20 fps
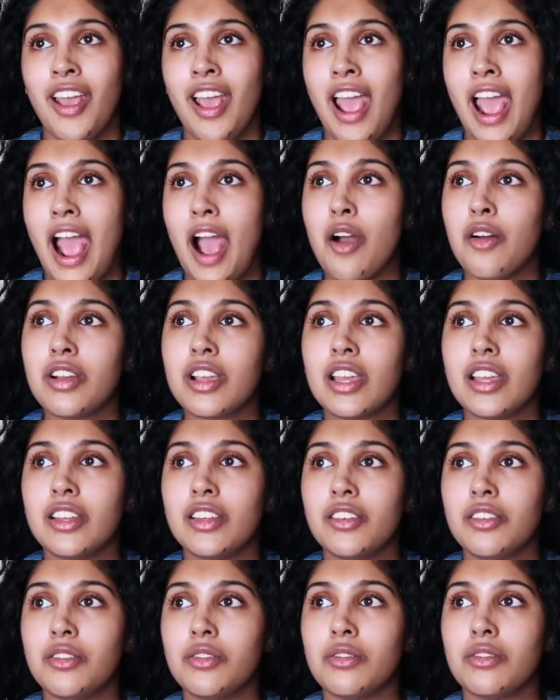How can
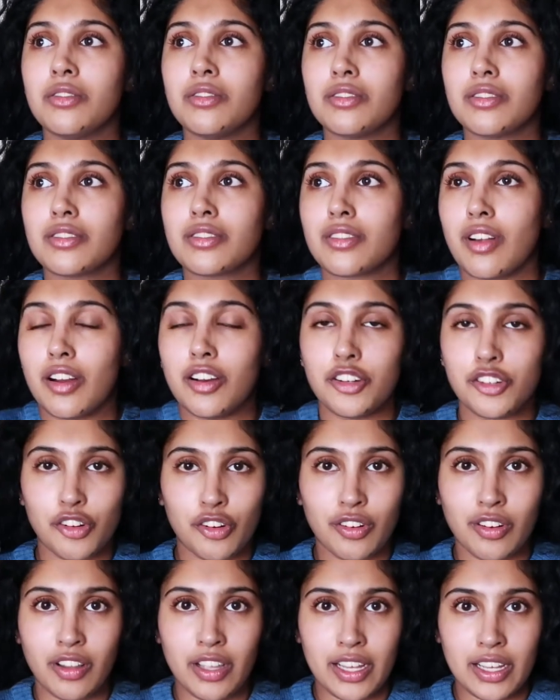you start
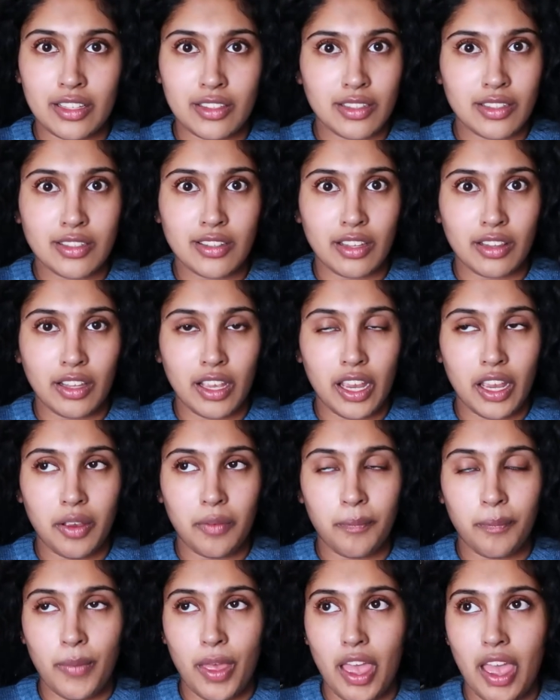journaling consistently?
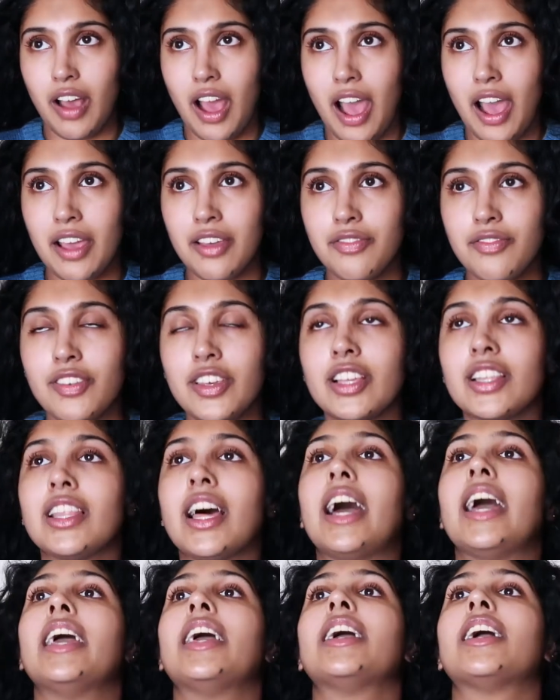I feel
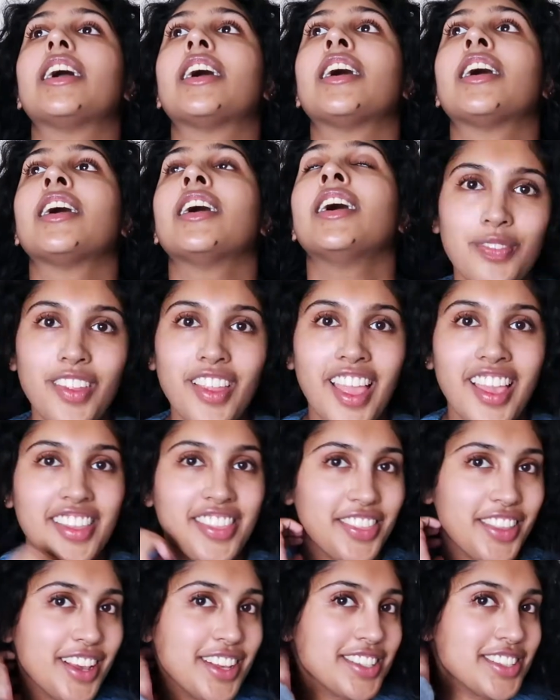like
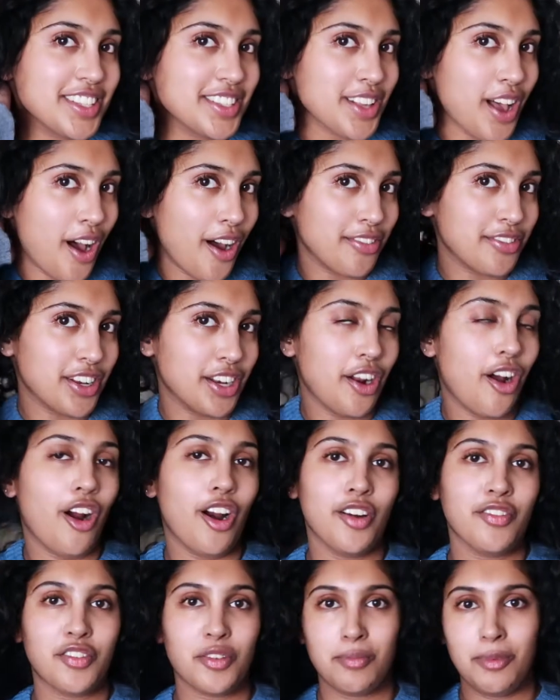this is often
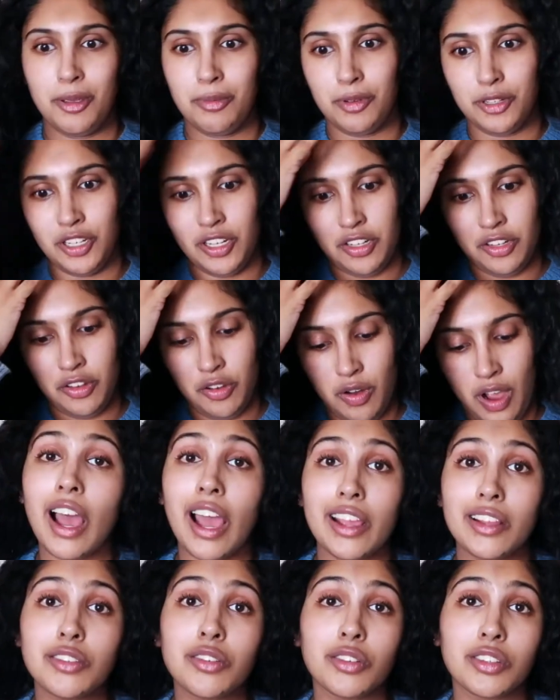hard for people to do.
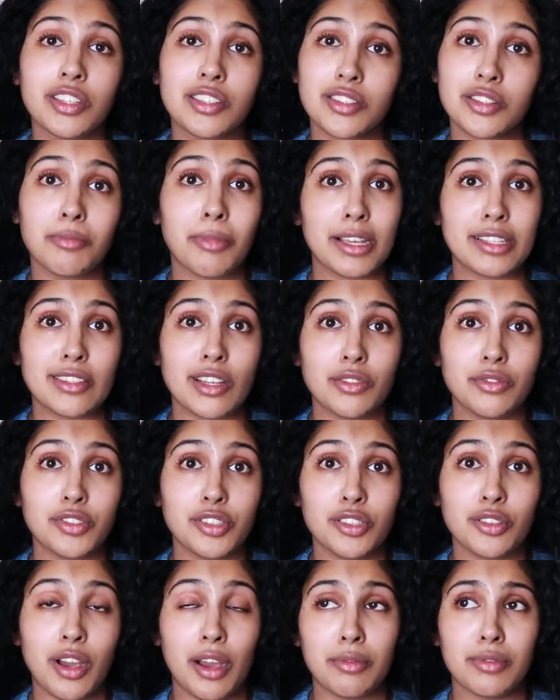I told this to myself
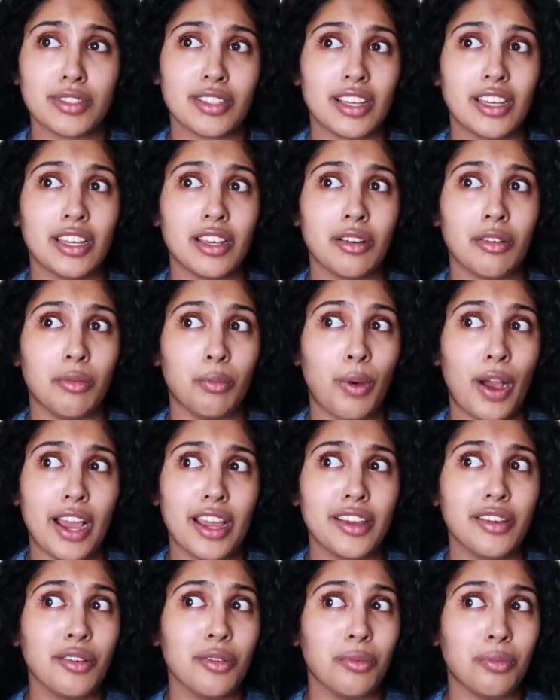too. I was like,
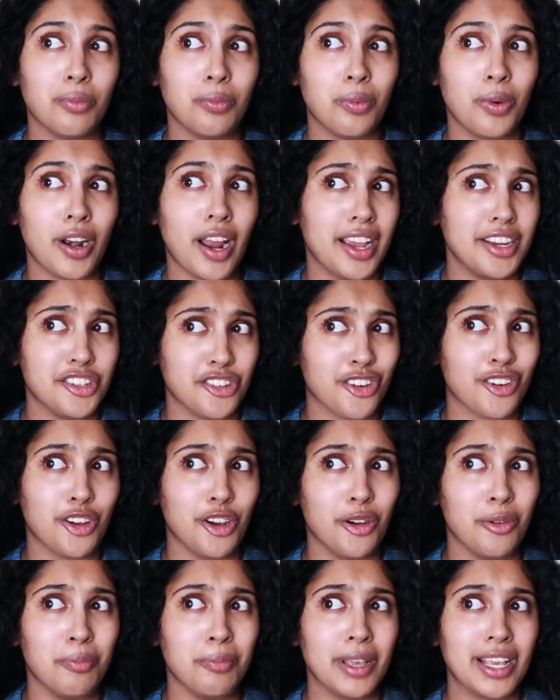why would I
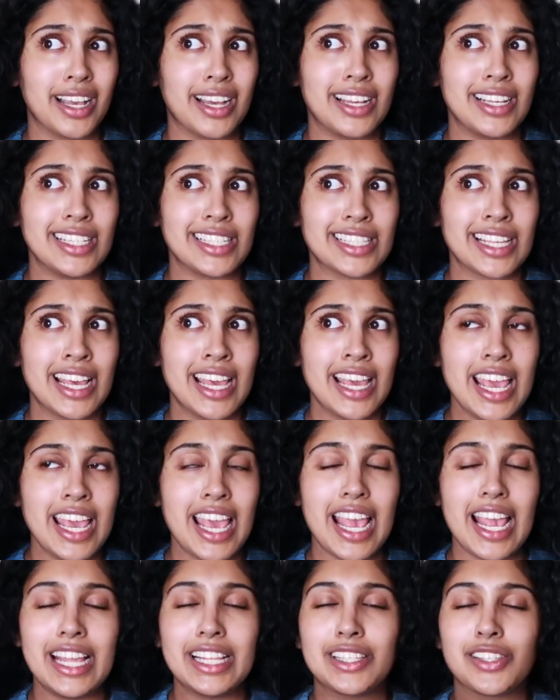journal? Because
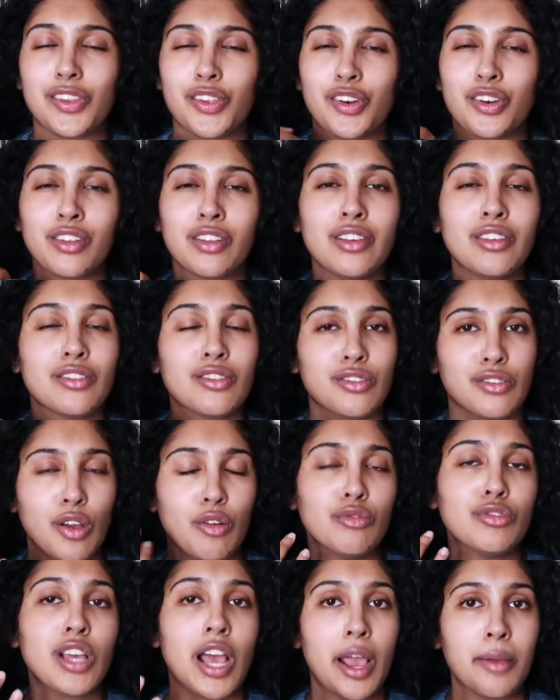it's literally
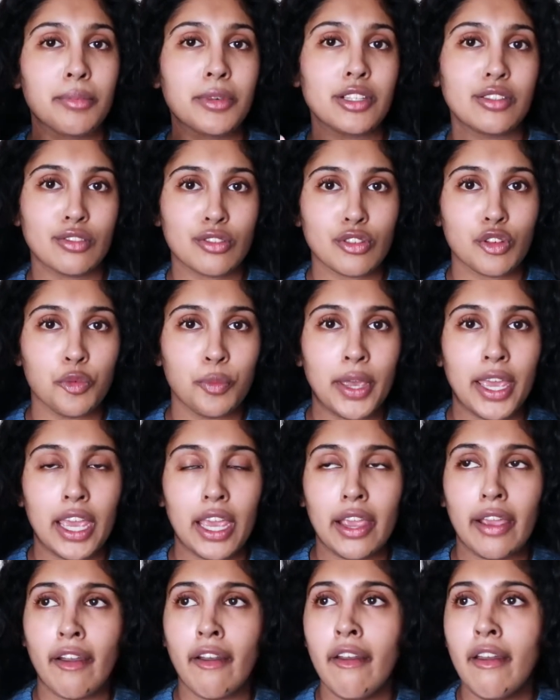so time
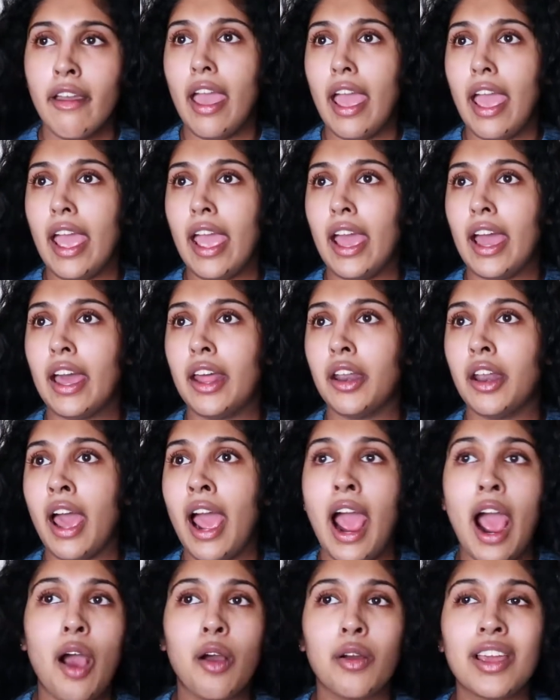consuming, and
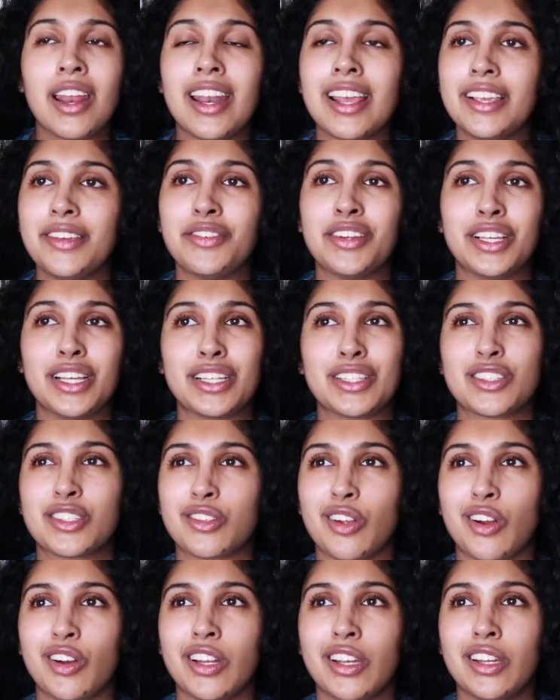how can I even get
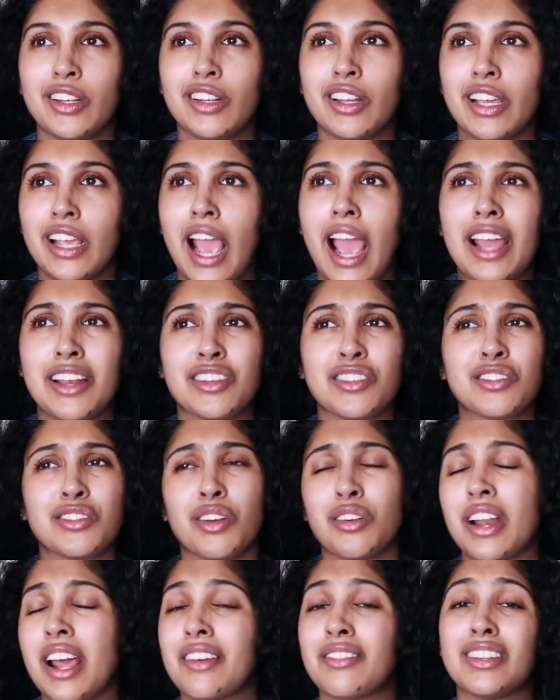started? Like, I just
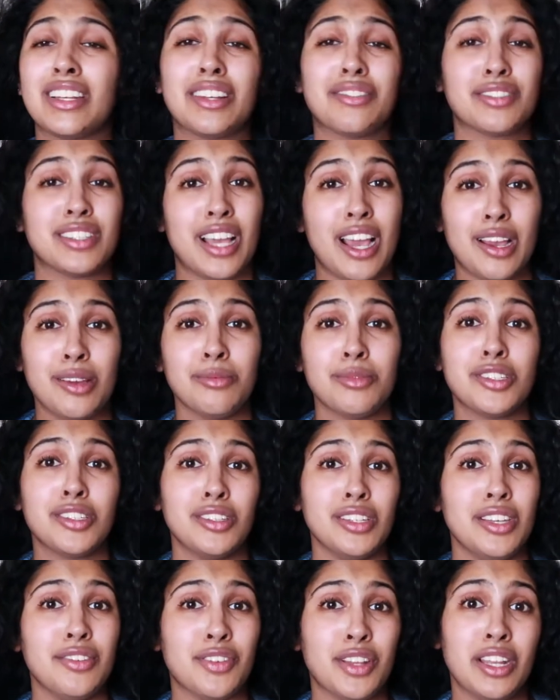don't have enough time to
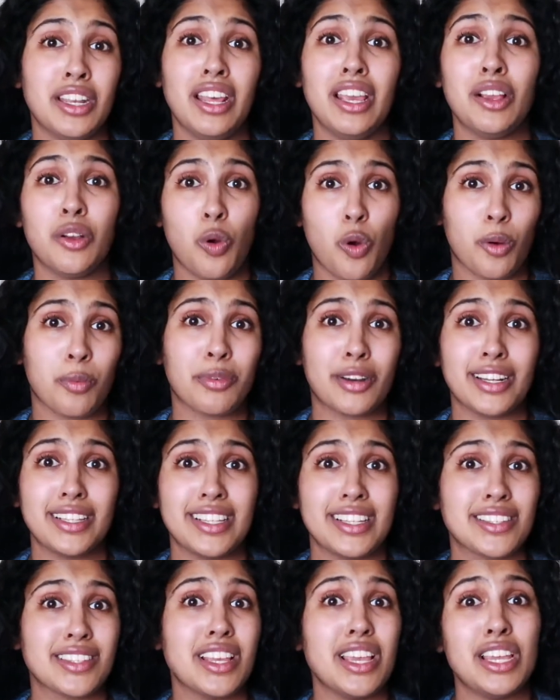even incorporate
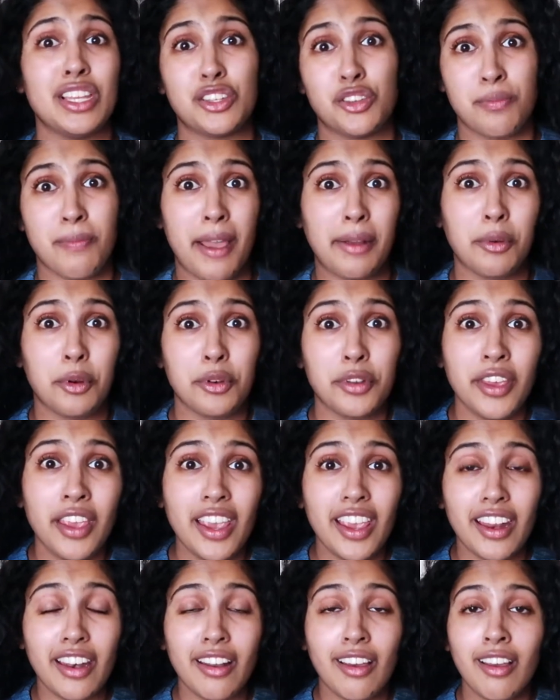this into my
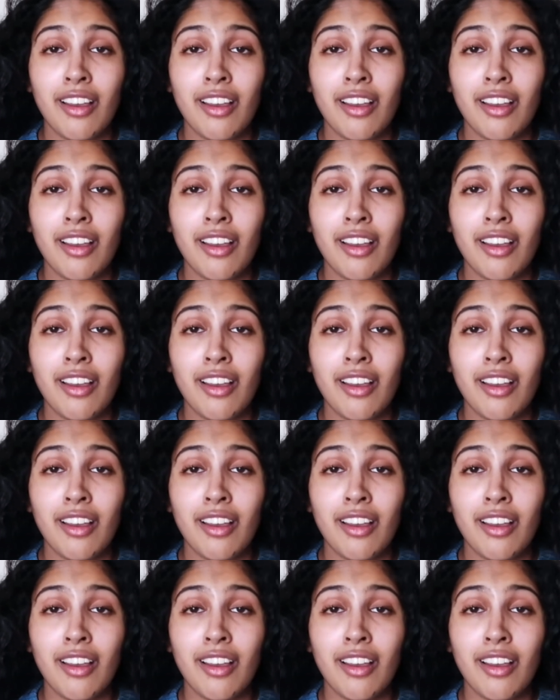routine.